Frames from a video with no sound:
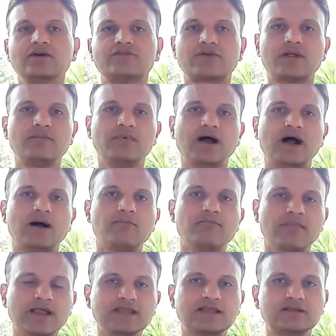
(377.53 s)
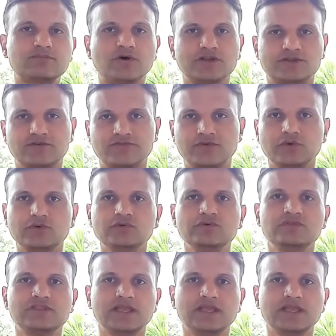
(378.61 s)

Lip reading: From a medical point of view,